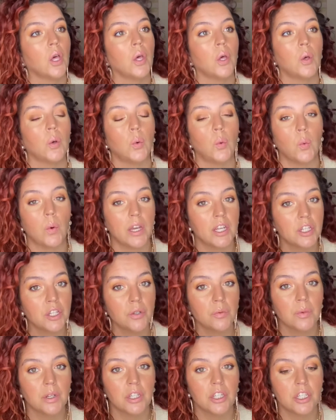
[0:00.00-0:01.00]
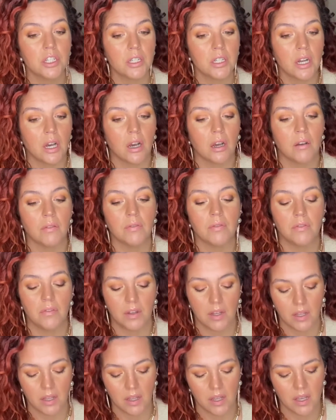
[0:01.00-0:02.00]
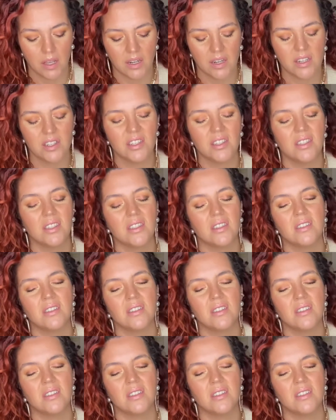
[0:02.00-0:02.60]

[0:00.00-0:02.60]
way too much stuff and I just